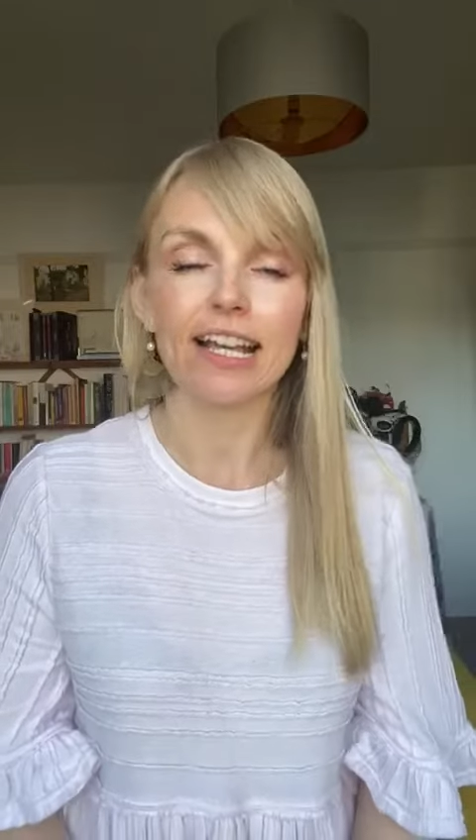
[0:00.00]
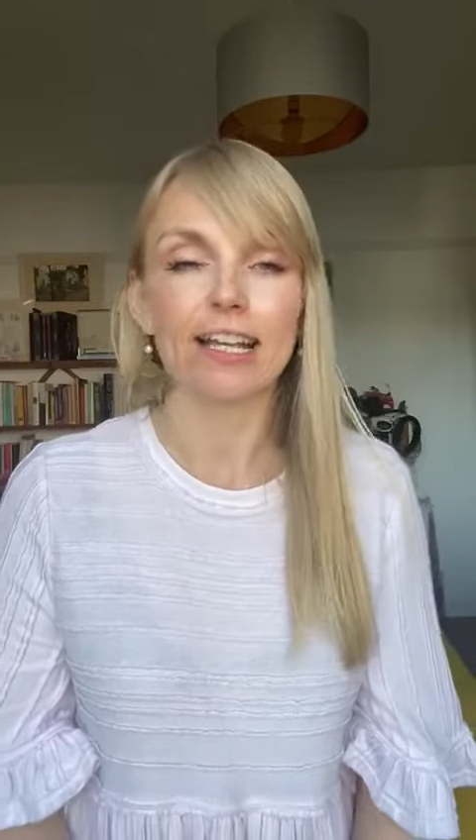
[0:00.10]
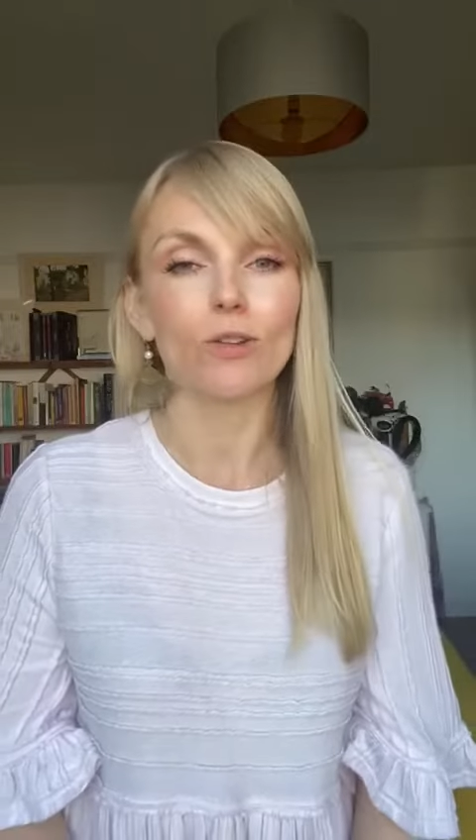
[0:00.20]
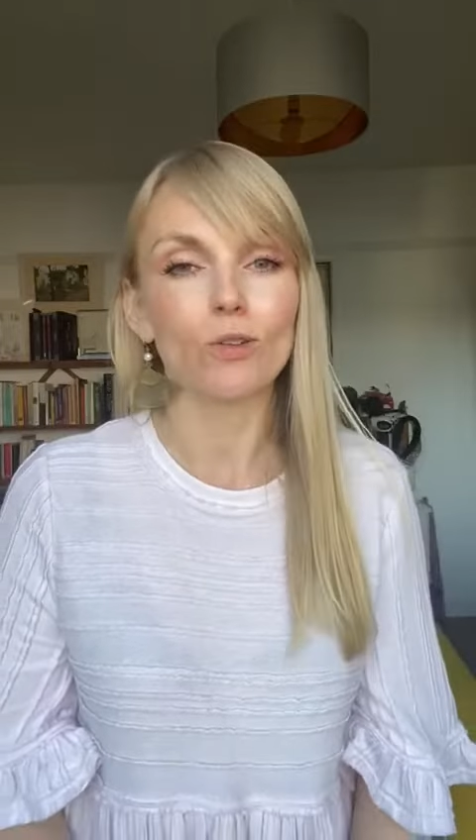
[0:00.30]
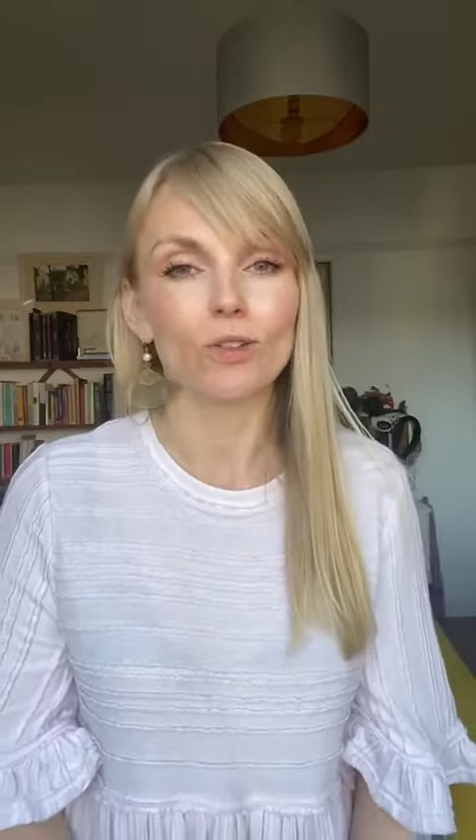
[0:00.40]

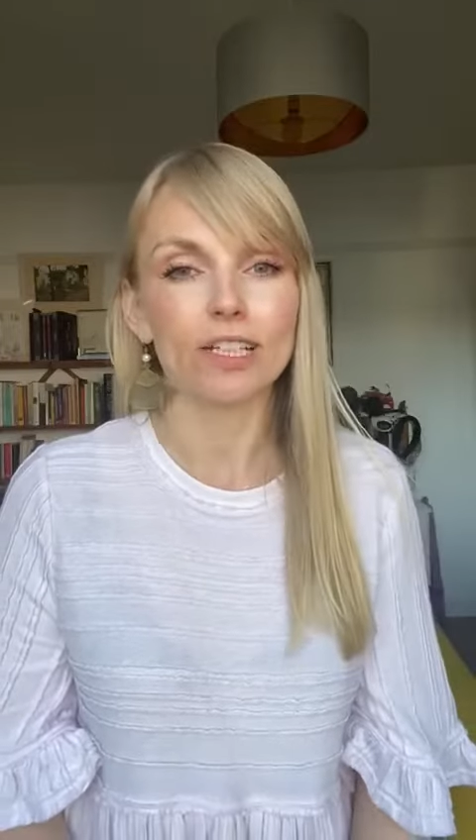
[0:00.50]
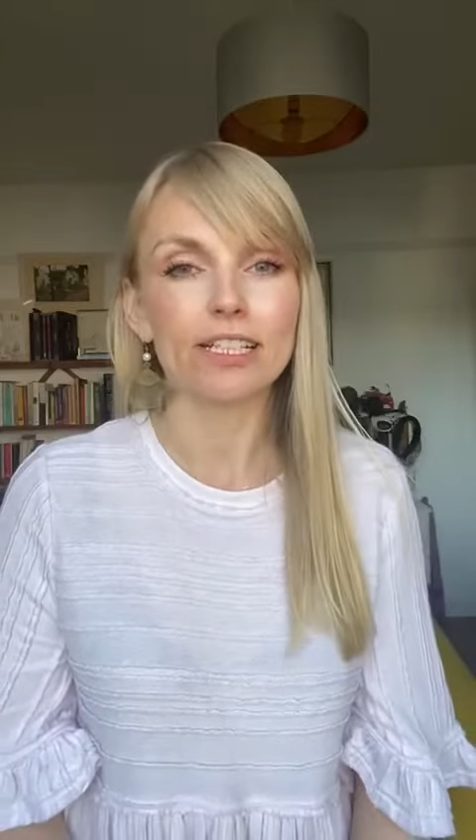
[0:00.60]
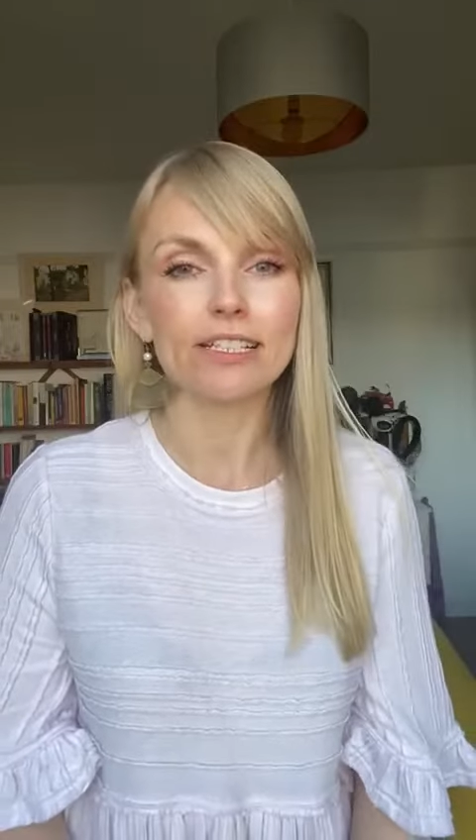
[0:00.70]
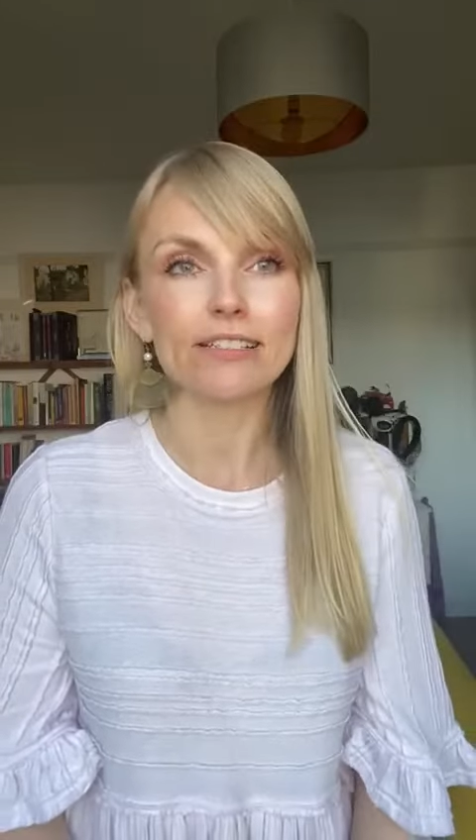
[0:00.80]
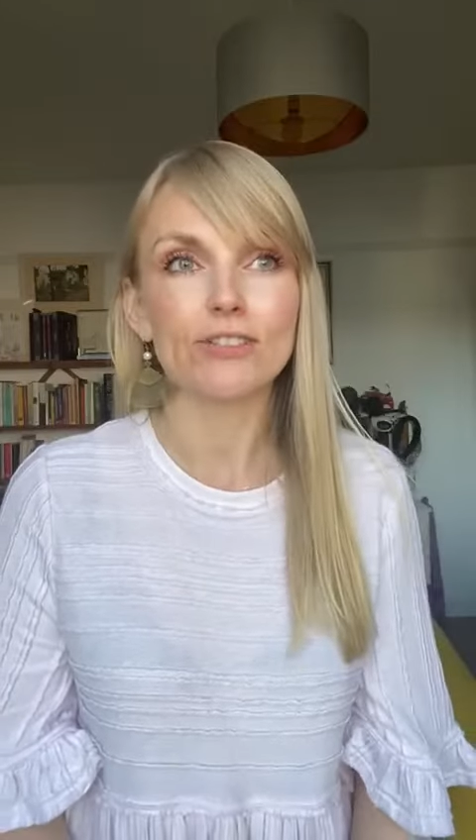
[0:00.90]
in
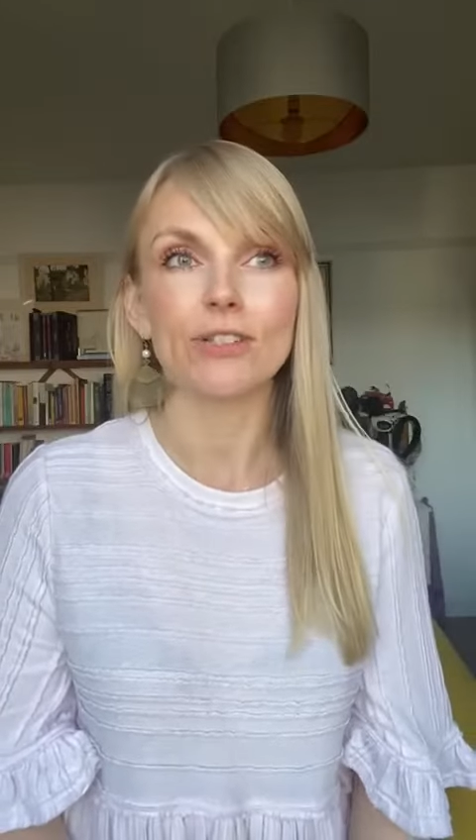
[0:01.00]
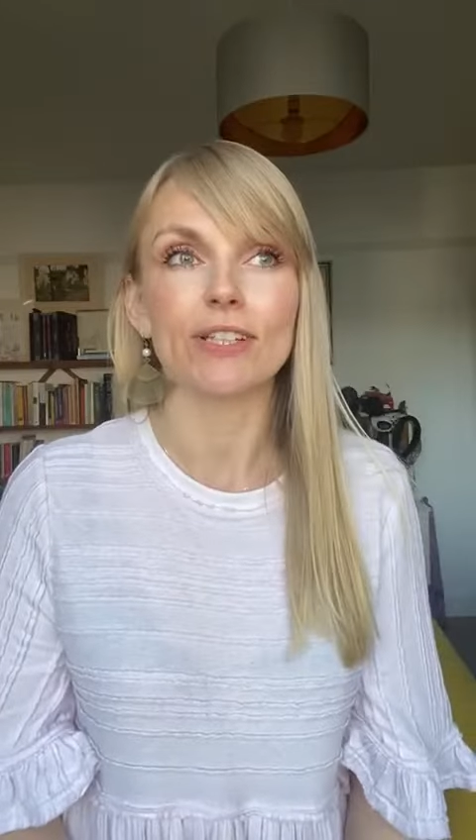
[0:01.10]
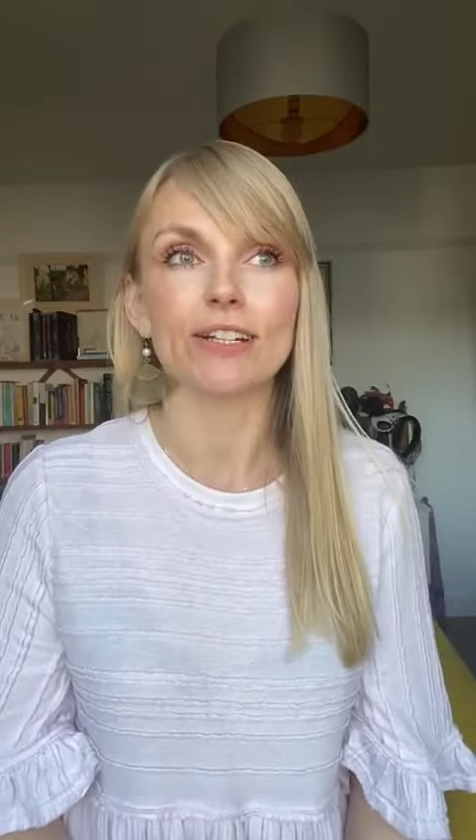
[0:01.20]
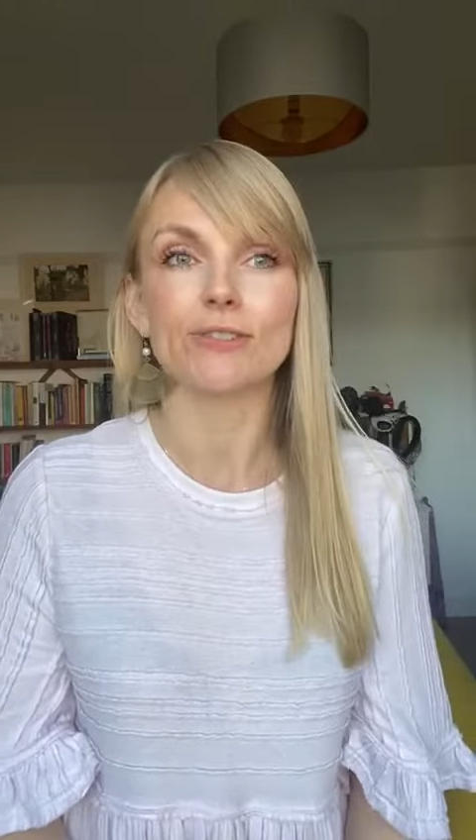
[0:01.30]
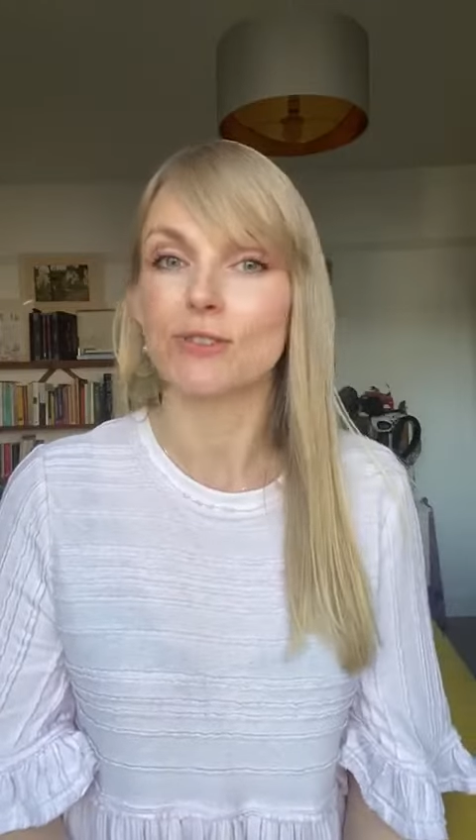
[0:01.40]
August
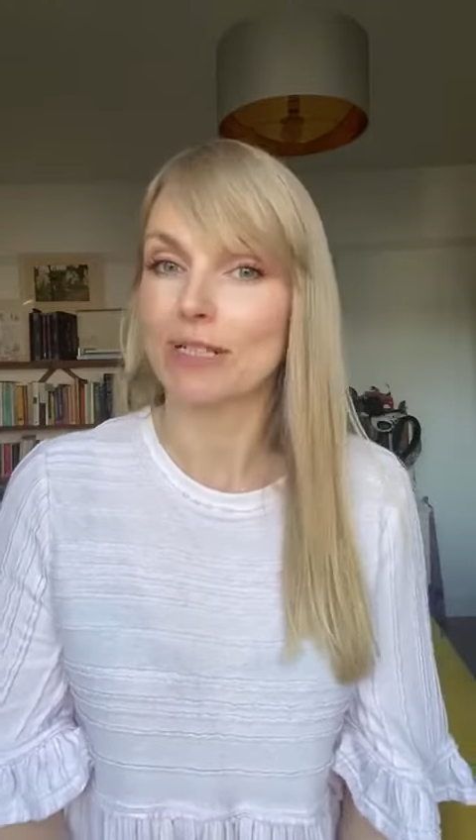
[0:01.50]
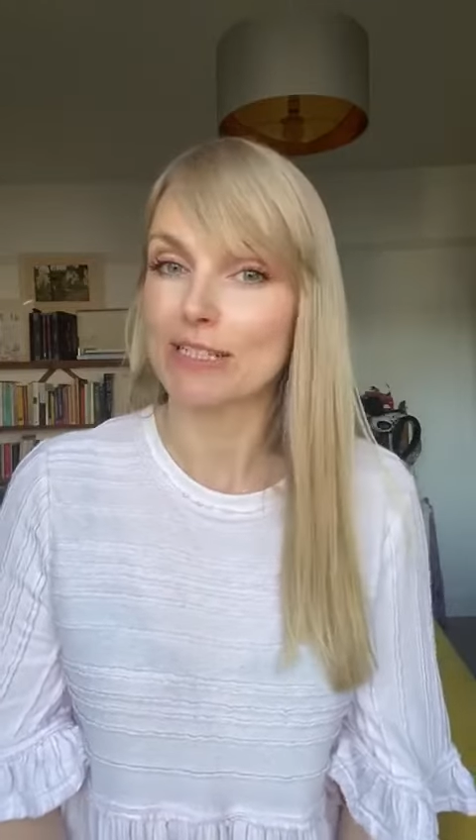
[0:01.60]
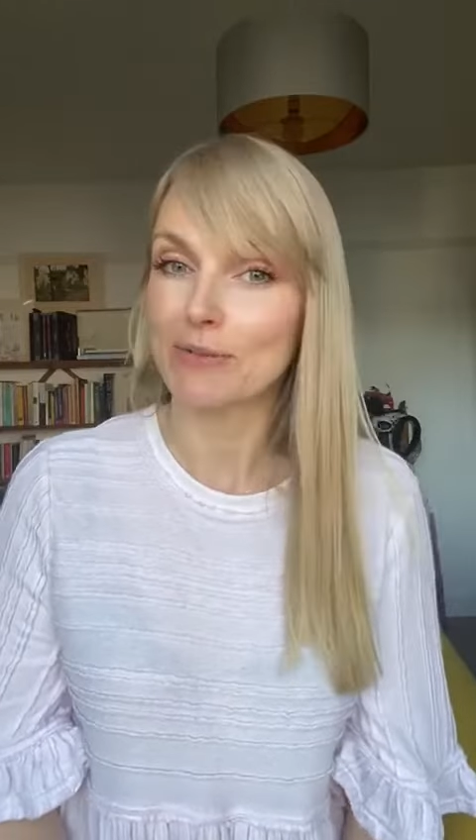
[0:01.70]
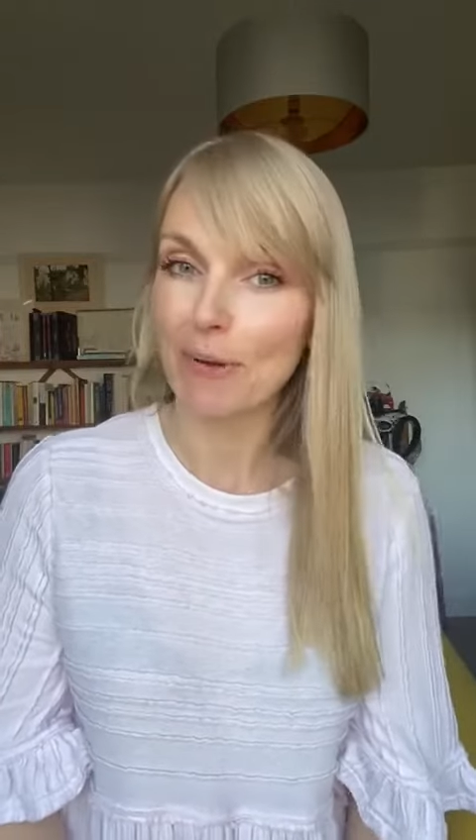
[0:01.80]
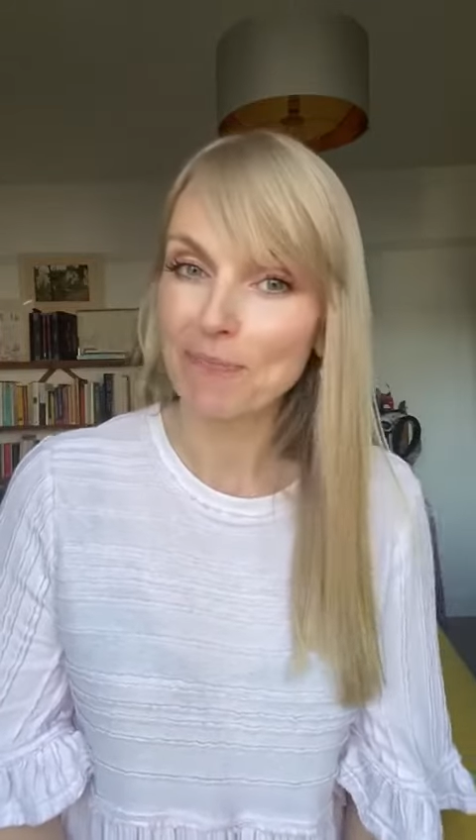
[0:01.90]

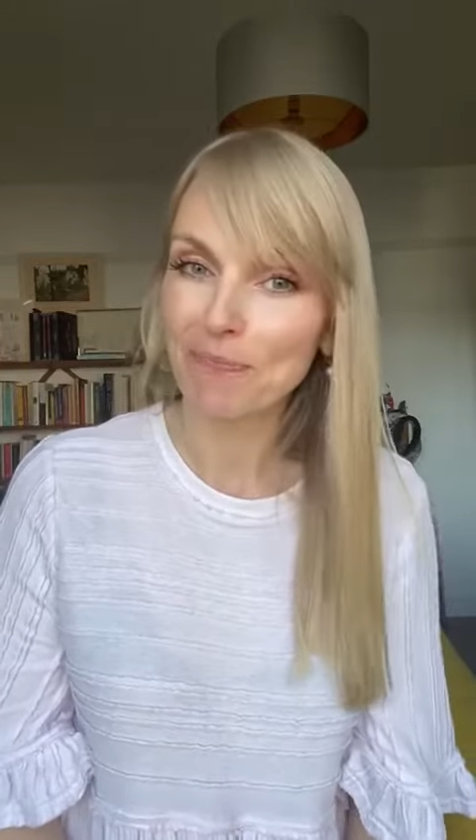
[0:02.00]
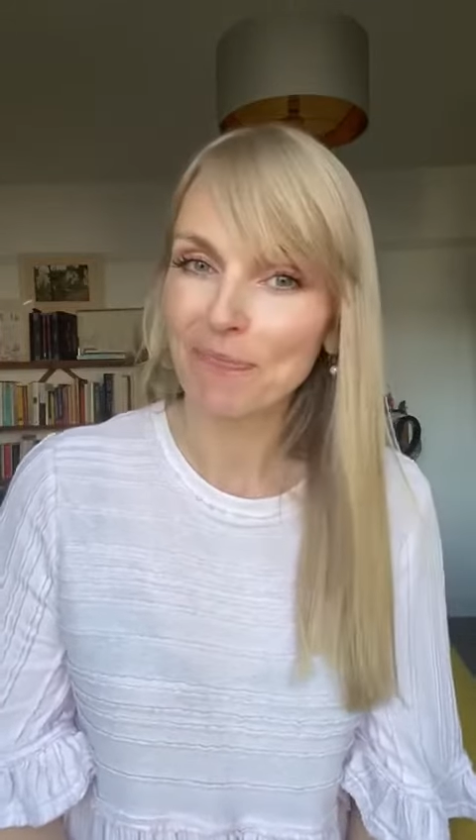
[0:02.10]
2021